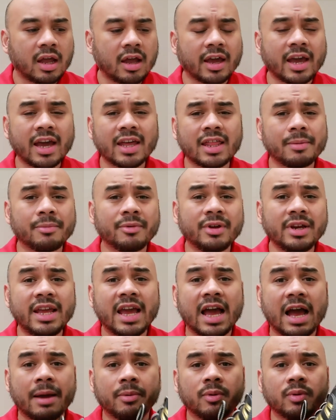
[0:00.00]
Again, I'm really
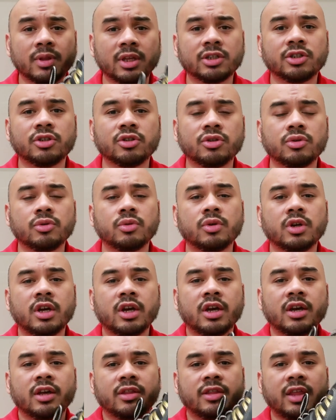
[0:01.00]
happy with the shoe.
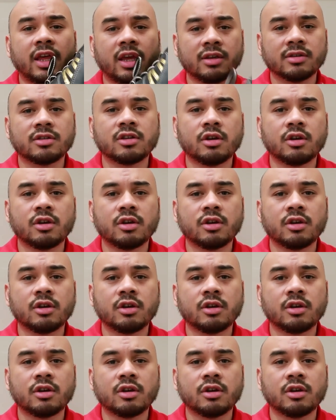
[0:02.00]
Thank you